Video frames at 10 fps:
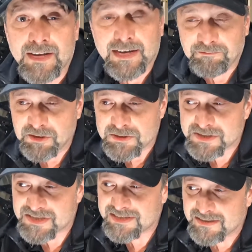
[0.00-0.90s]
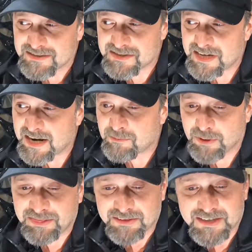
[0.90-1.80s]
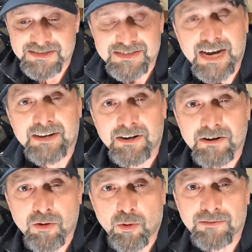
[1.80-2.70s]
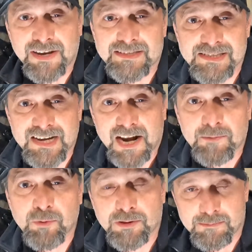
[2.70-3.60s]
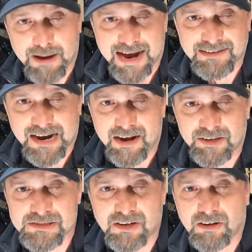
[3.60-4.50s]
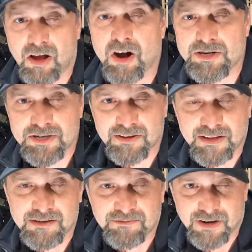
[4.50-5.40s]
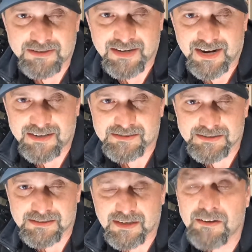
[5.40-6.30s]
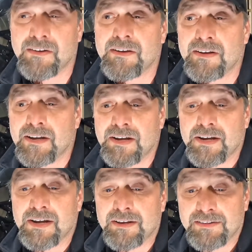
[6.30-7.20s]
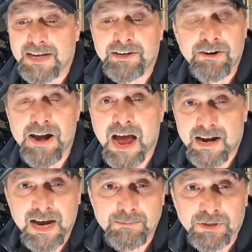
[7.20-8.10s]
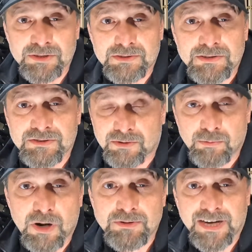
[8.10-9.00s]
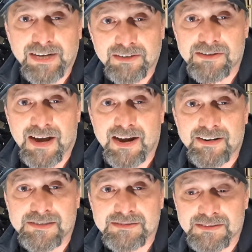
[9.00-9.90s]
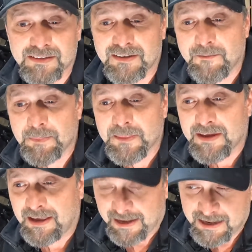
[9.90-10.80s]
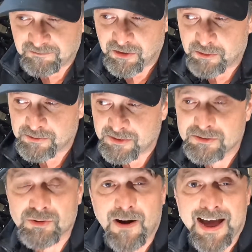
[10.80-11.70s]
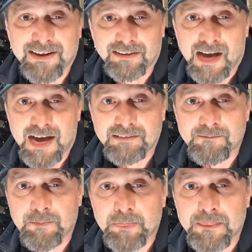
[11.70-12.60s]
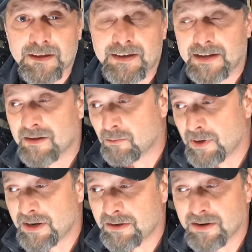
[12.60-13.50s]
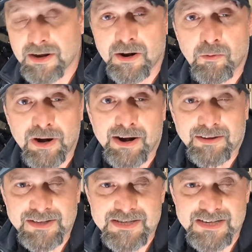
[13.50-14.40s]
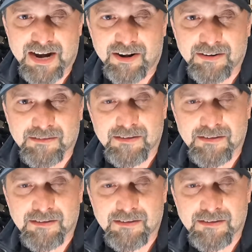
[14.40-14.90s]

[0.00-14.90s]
If you stick with a standard Corvette setup where the back tires are larger than the front tires, then you're not able to rotate your tires. And if you do track a lot, in the rear you're going to wear out the center